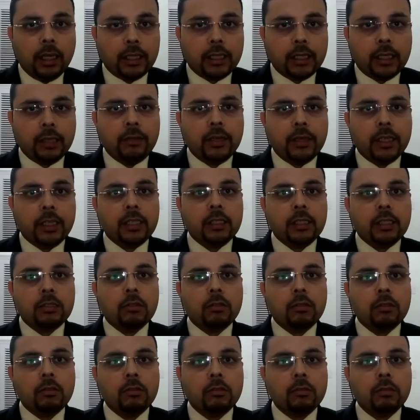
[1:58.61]
activities
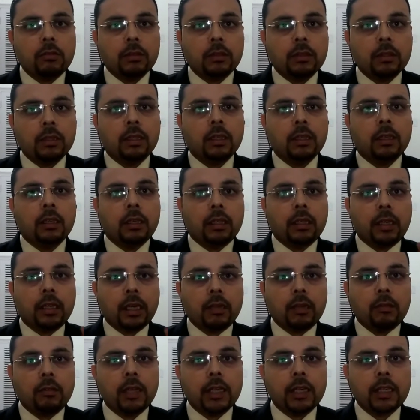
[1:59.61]
to do,
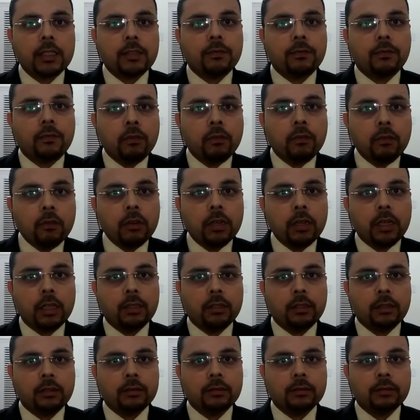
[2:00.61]
requires
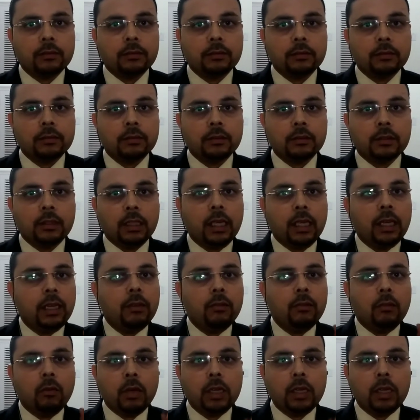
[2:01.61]
food, and